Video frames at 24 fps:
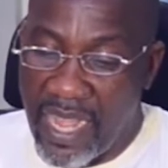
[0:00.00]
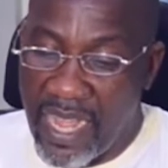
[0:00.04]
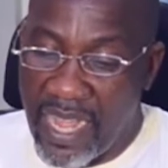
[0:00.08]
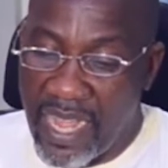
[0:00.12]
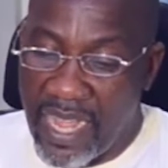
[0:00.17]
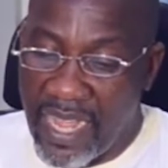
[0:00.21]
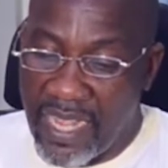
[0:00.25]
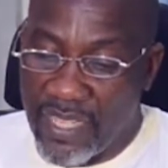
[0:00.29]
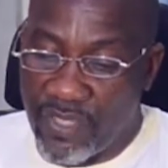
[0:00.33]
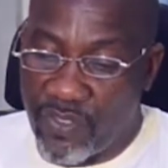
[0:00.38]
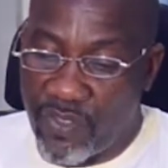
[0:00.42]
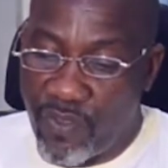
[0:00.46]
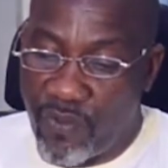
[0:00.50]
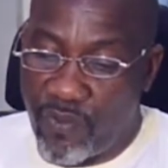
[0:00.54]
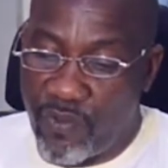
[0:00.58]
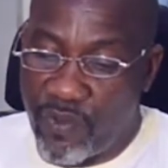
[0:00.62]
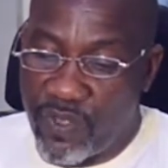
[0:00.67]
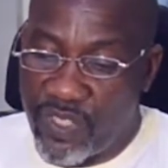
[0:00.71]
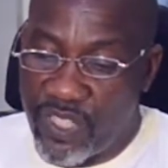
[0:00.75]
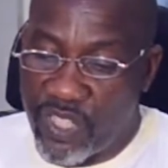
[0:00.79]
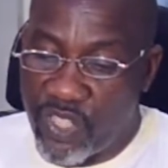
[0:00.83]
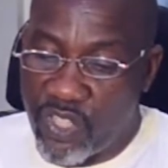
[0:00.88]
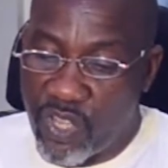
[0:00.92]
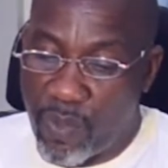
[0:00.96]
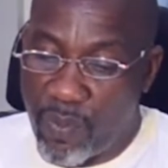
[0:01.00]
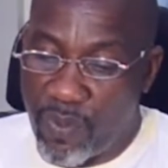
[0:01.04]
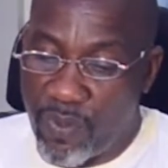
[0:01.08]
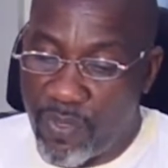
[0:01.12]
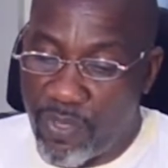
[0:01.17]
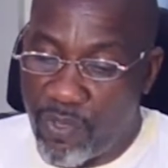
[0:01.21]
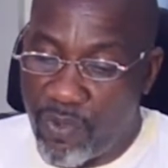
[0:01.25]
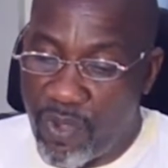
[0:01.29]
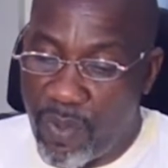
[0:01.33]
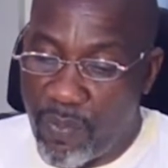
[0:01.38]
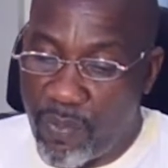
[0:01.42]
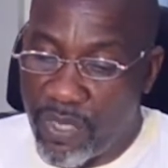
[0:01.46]
out of which the sum of
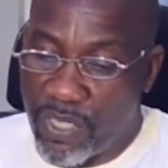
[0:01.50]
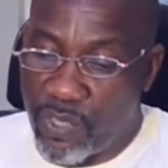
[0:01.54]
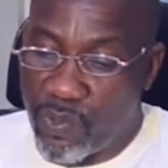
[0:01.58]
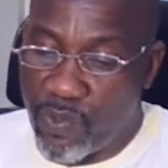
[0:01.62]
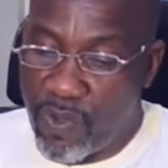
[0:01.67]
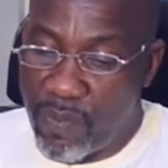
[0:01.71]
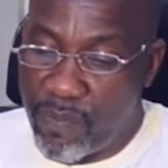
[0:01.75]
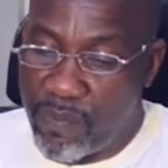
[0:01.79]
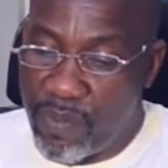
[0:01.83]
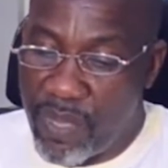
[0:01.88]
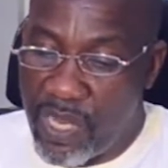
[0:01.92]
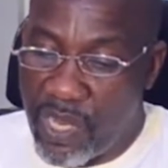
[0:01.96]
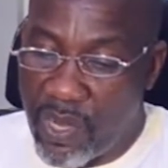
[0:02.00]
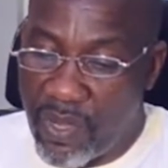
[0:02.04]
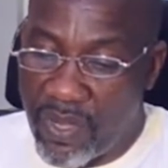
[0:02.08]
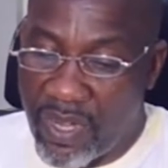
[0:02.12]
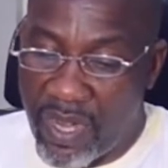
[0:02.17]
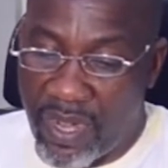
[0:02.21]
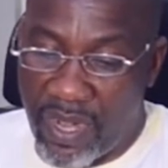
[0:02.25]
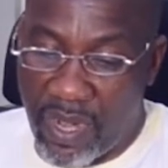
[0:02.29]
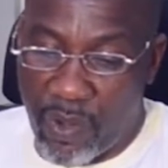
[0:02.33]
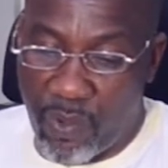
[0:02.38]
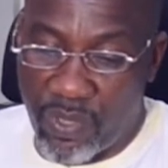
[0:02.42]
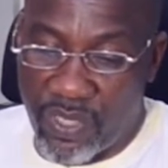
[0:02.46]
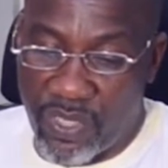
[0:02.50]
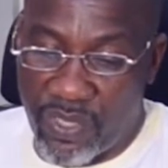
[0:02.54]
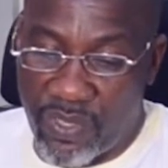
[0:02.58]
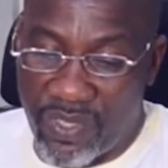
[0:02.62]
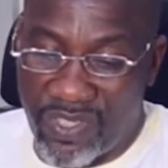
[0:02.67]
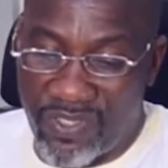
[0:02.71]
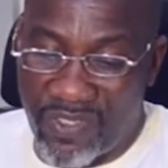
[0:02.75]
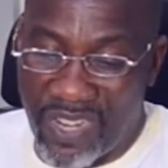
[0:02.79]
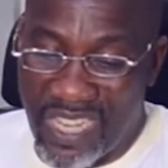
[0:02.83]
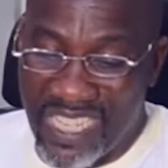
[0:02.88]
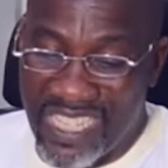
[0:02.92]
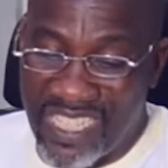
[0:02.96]
3.1 billion naira was
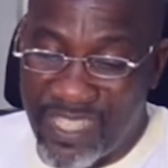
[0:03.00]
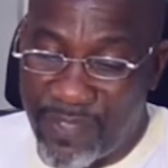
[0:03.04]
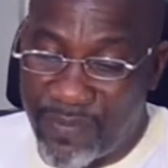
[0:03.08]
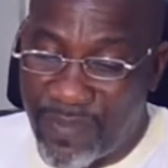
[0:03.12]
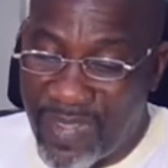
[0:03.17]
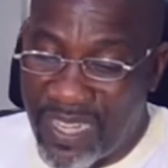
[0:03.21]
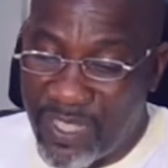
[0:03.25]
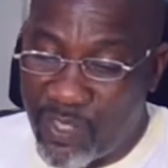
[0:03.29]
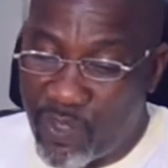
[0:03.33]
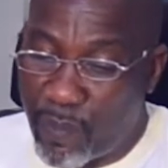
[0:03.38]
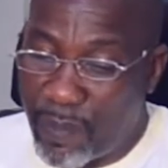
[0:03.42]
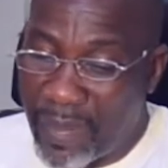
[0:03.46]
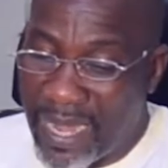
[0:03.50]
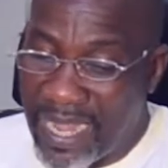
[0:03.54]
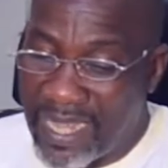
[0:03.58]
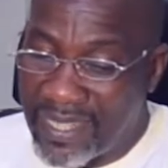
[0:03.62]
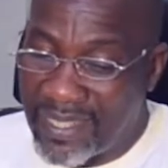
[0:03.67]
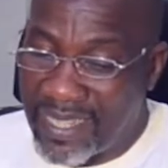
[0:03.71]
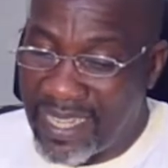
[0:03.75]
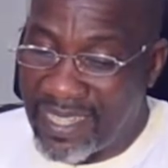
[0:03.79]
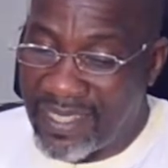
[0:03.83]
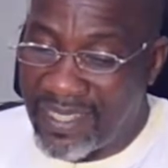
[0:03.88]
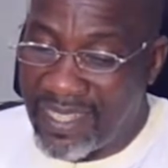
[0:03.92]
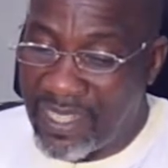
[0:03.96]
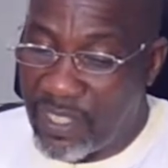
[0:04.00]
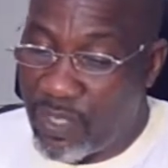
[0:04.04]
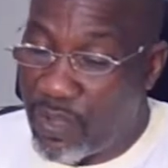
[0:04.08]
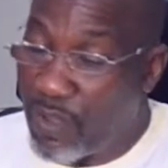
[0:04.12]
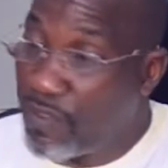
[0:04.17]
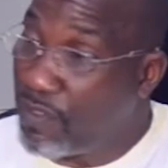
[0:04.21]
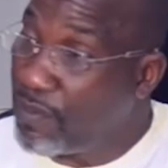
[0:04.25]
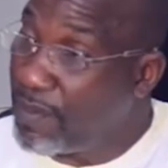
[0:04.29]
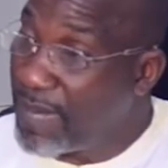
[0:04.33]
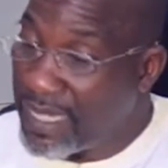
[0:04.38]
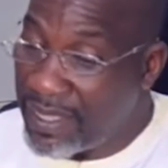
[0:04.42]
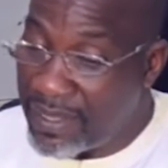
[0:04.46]
transferred to Bayelsa State
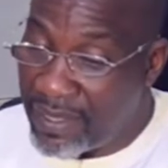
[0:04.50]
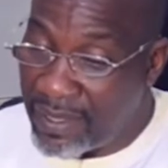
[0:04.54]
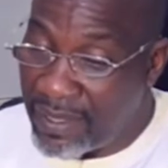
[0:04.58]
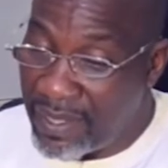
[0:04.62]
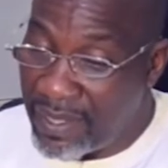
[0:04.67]
government